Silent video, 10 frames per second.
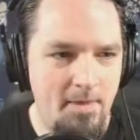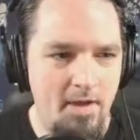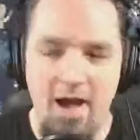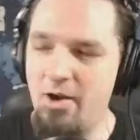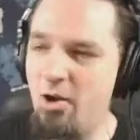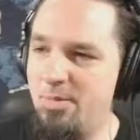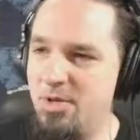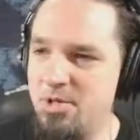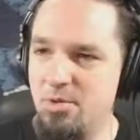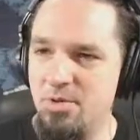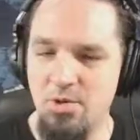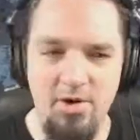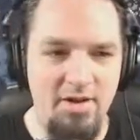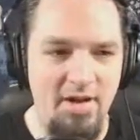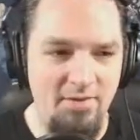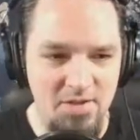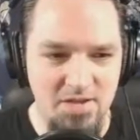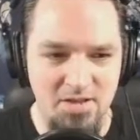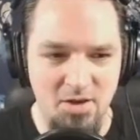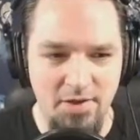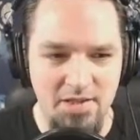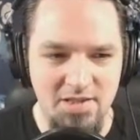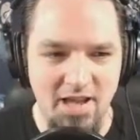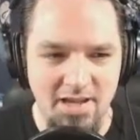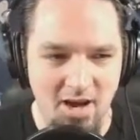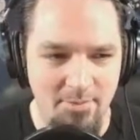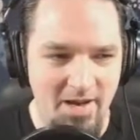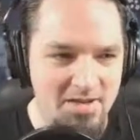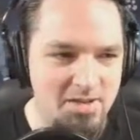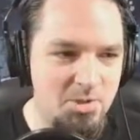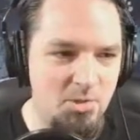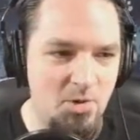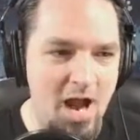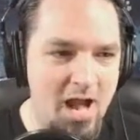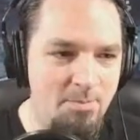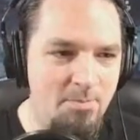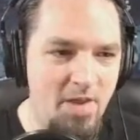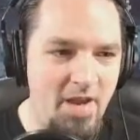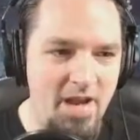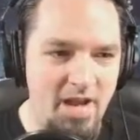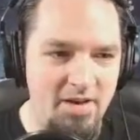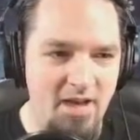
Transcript: I hope that you enjoyed. If you did, don't forget to like, comment, and subscribe. And